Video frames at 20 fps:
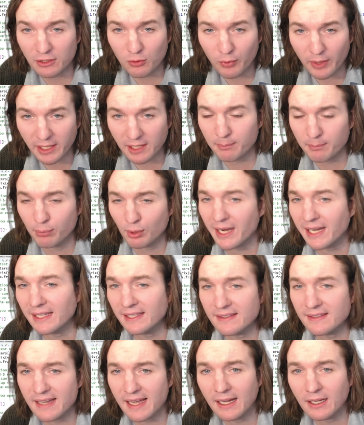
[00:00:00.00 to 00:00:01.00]
quick
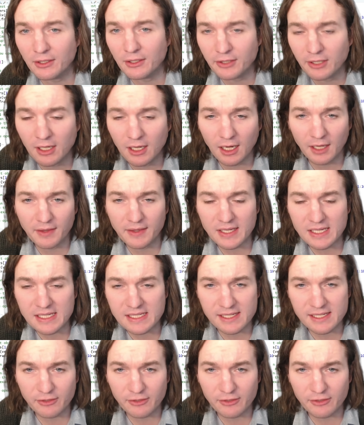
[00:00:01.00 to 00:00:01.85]
breakdown on the